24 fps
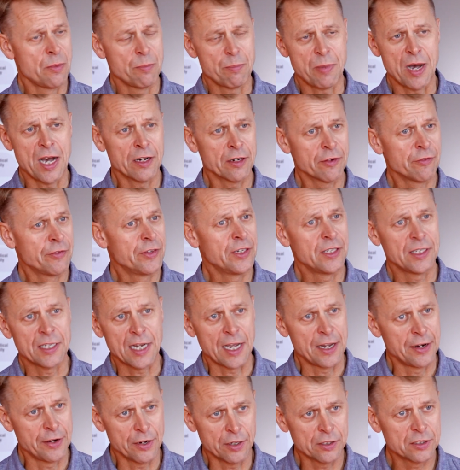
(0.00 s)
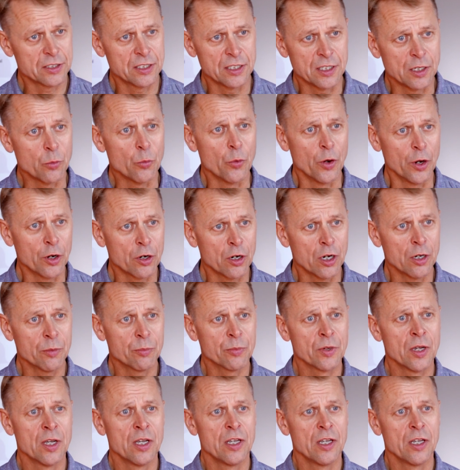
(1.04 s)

part of the diagnostic workup.